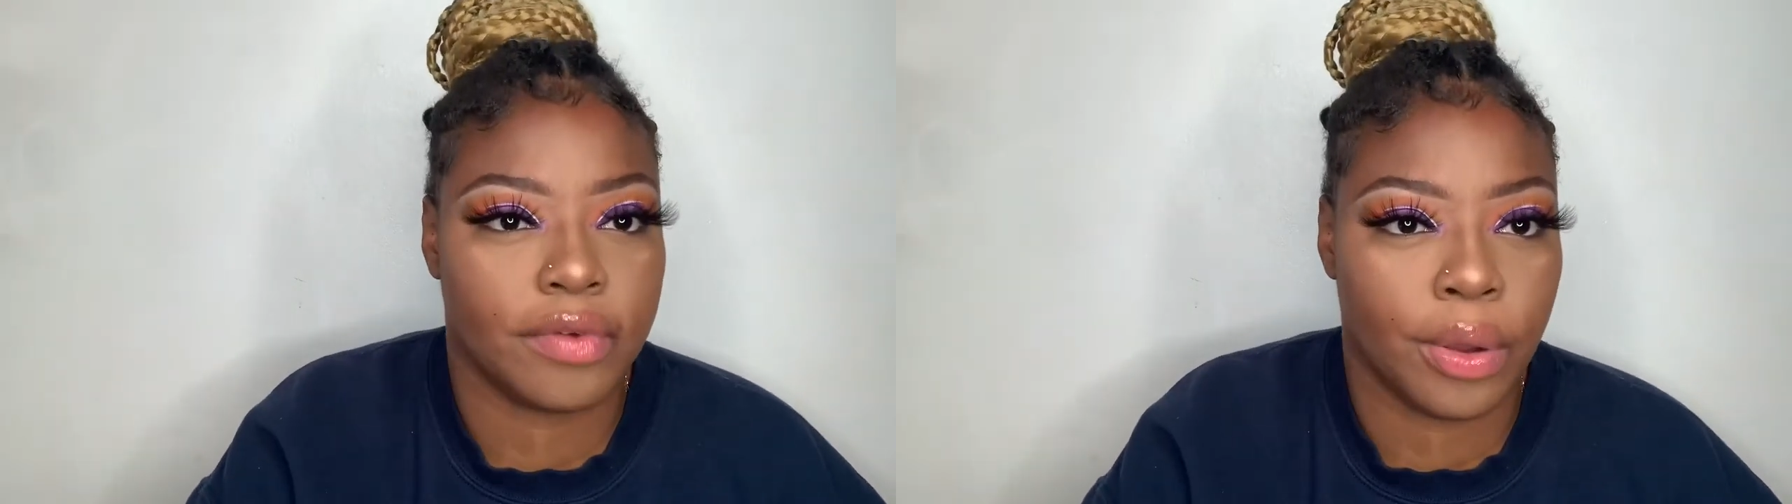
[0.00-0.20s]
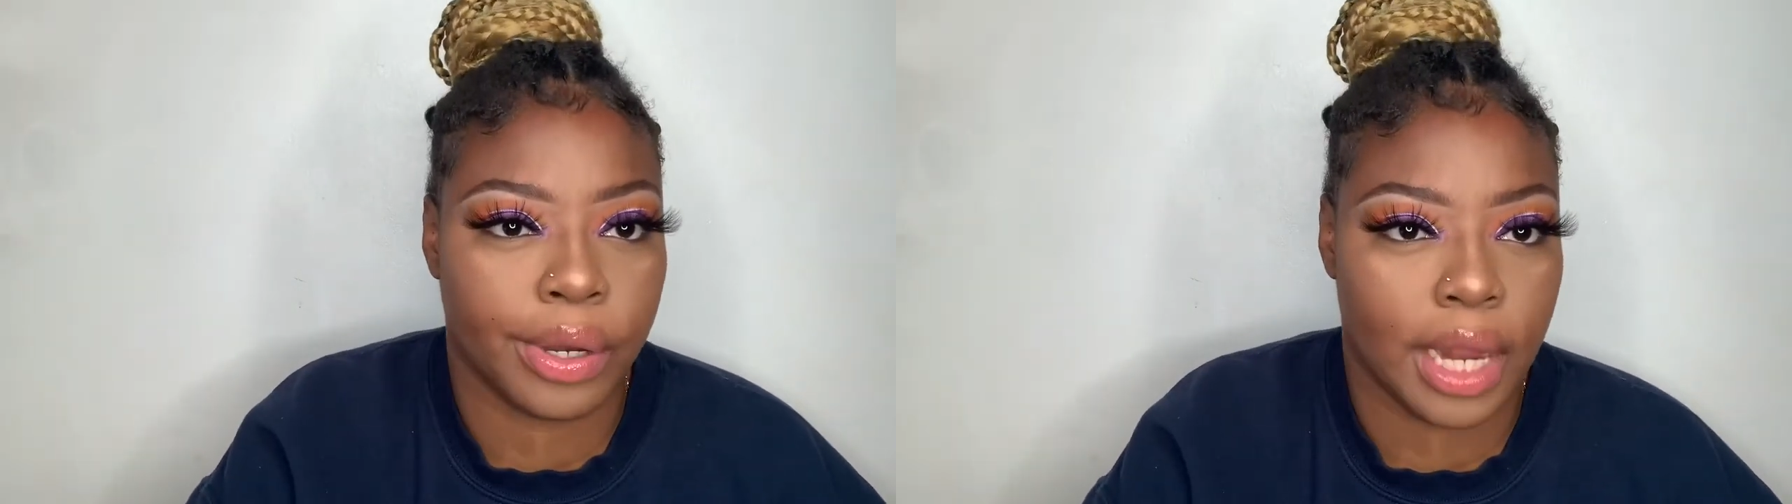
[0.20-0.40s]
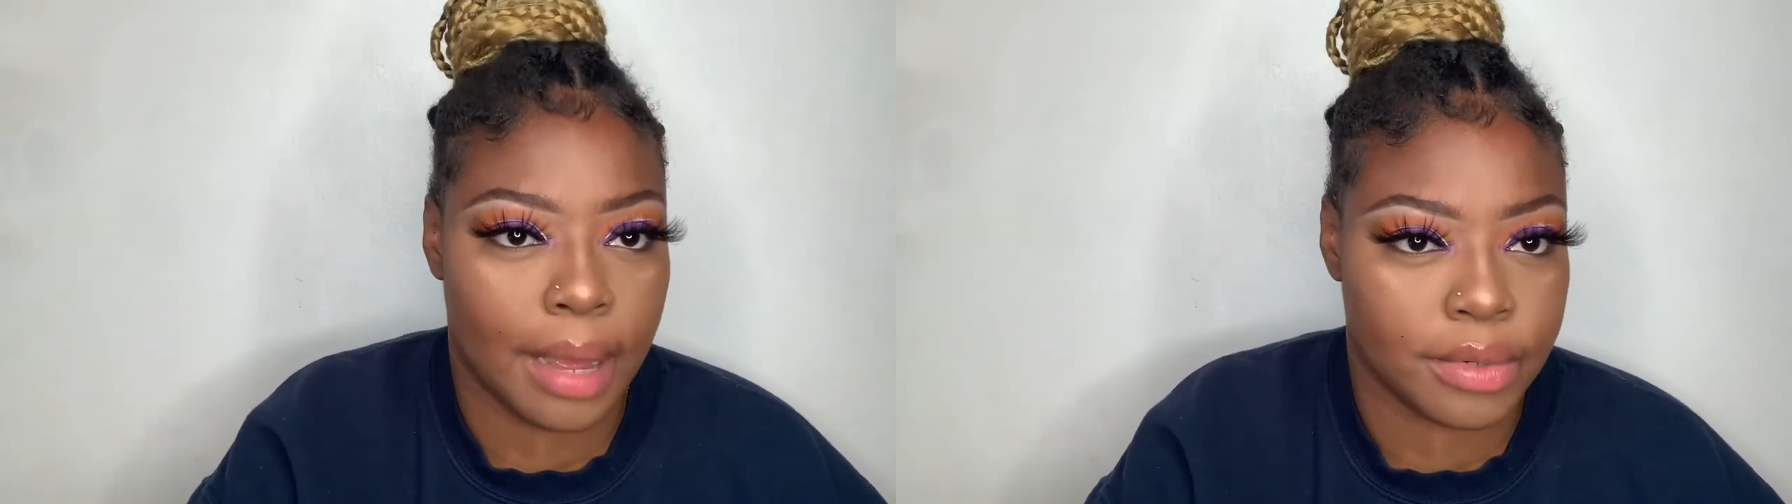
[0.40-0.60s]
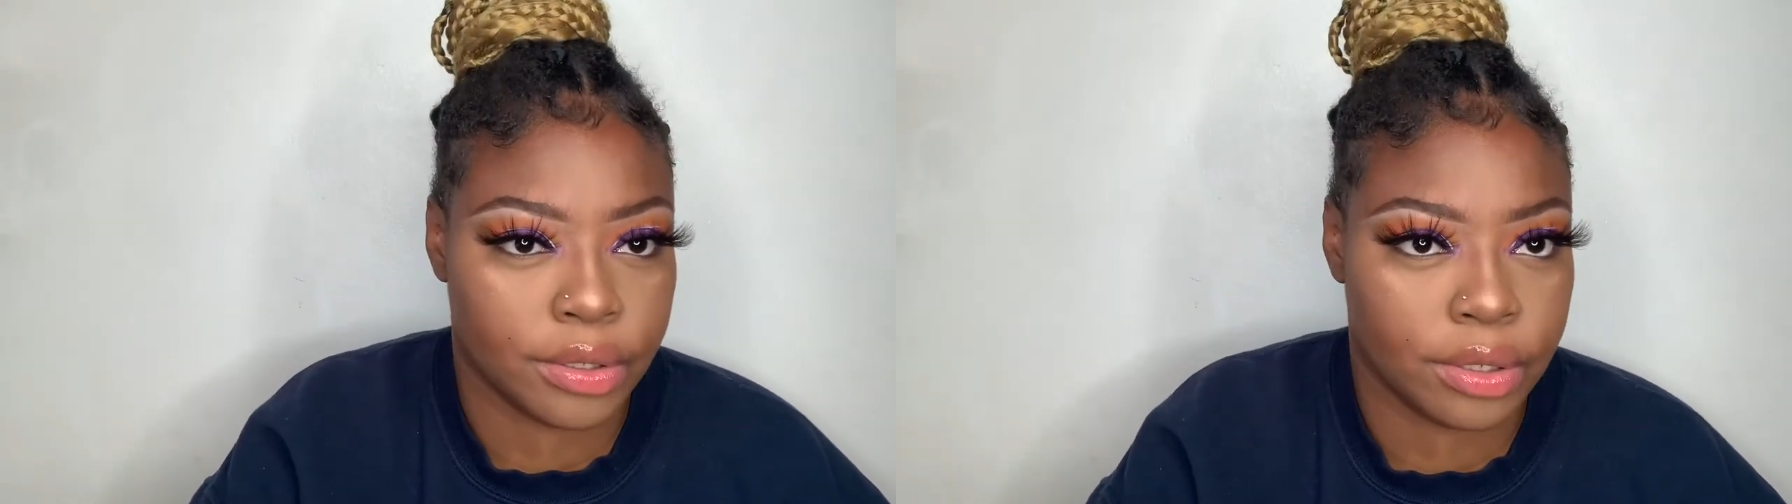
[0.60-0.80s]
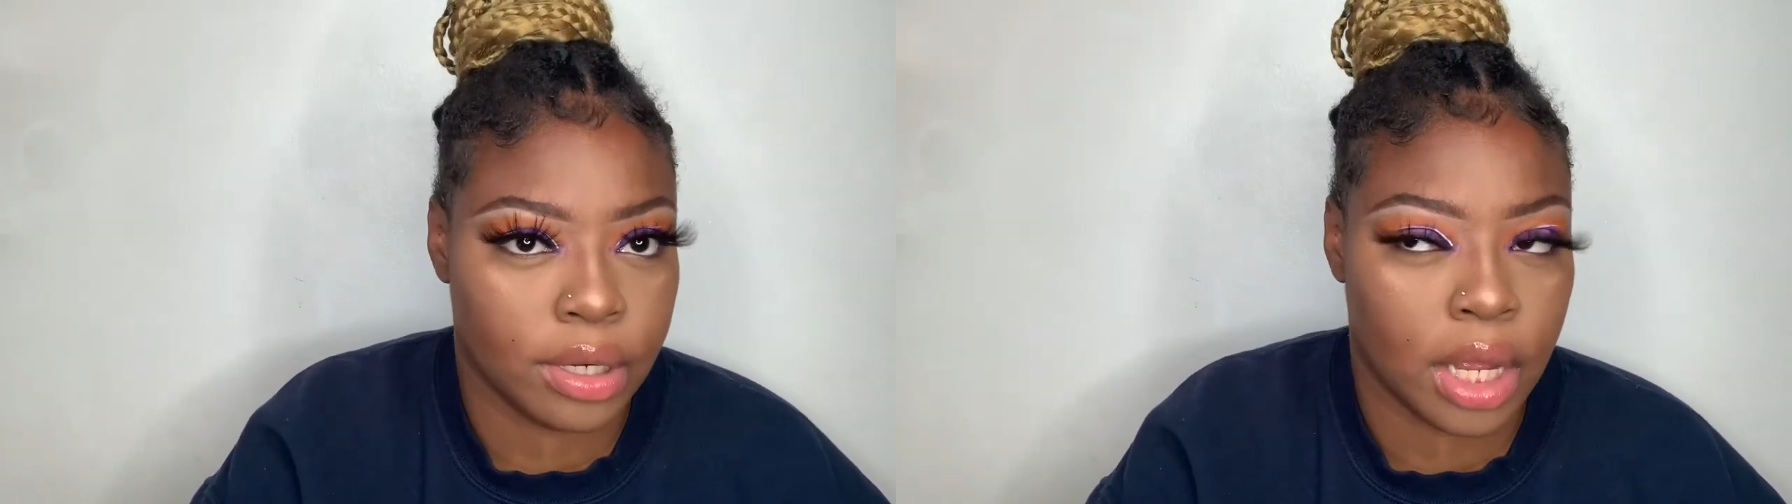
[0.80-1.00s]
on
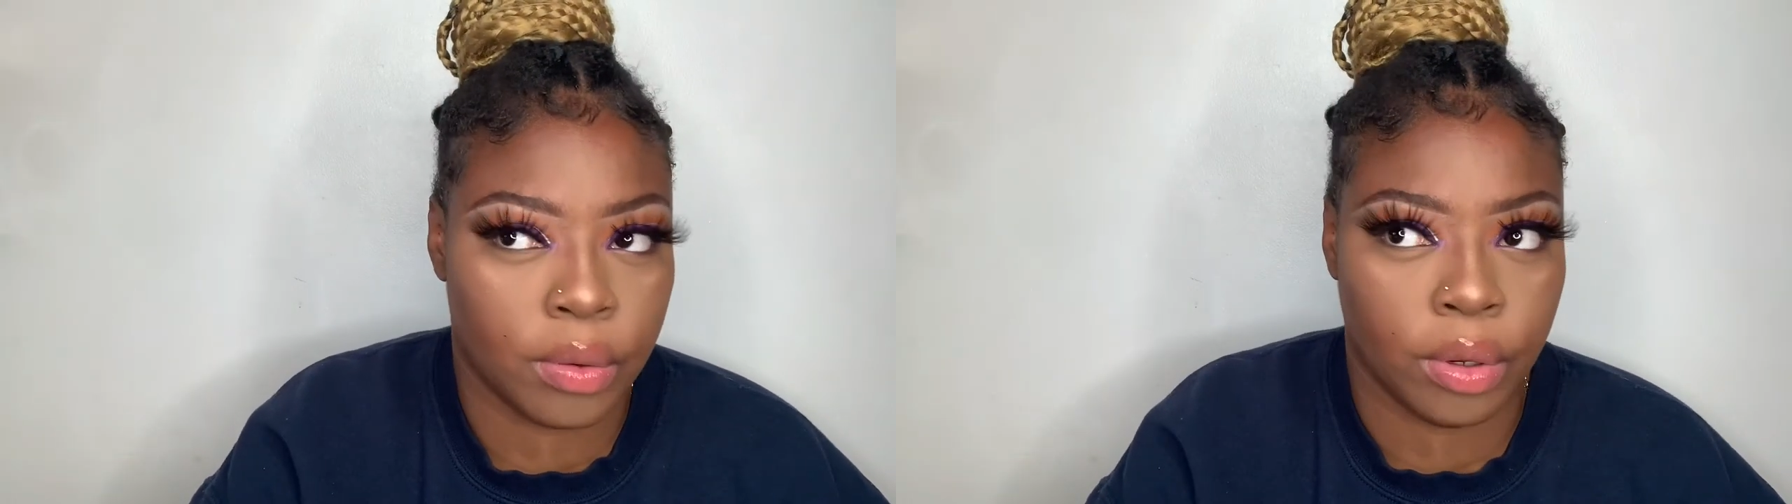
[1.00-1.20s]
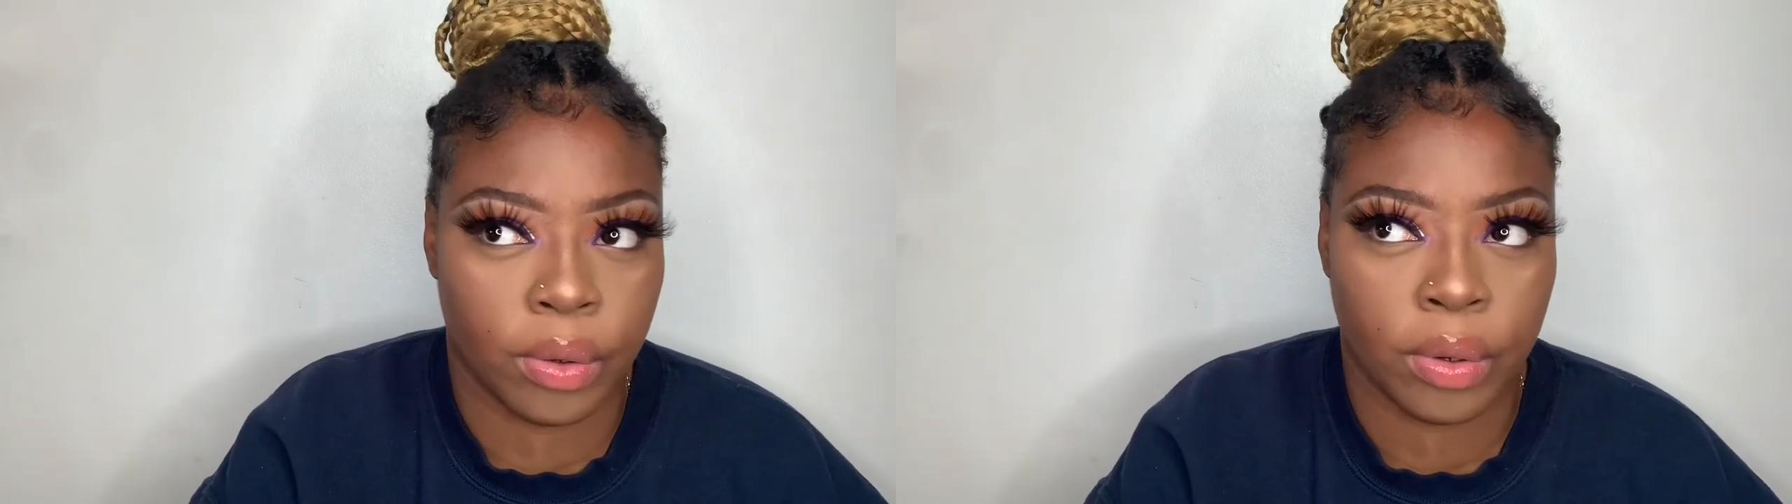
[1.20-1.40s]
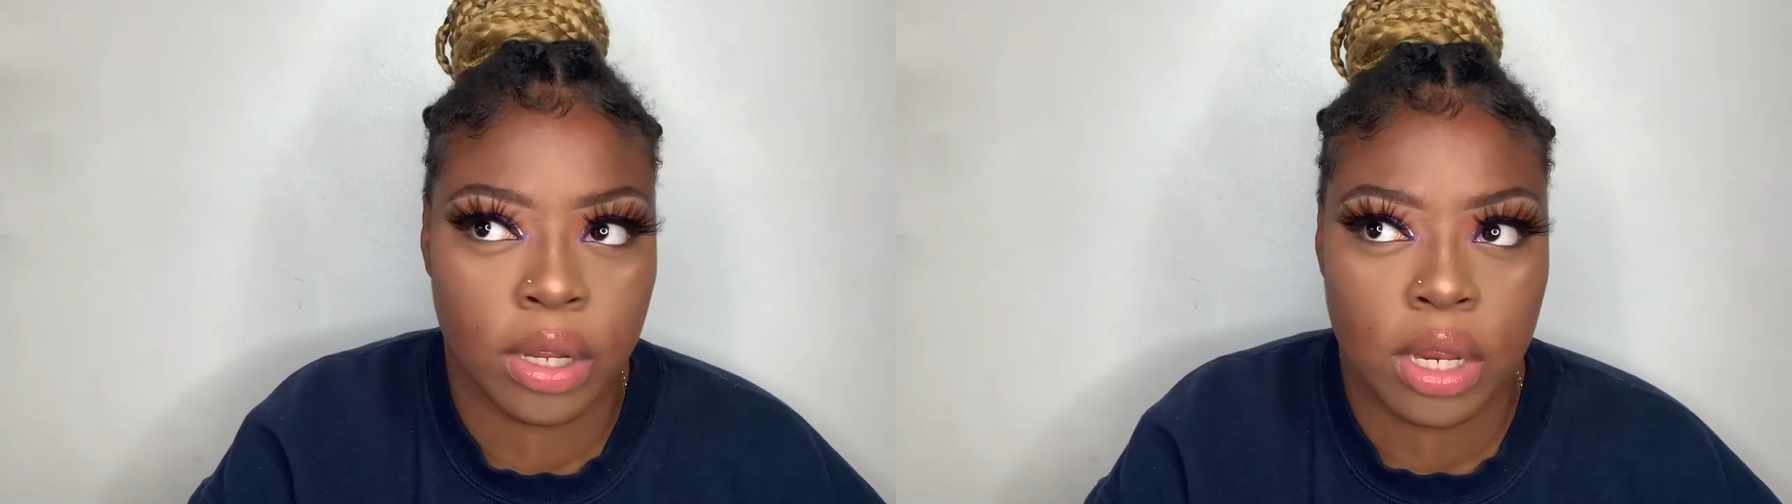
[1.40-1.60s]
amazon i will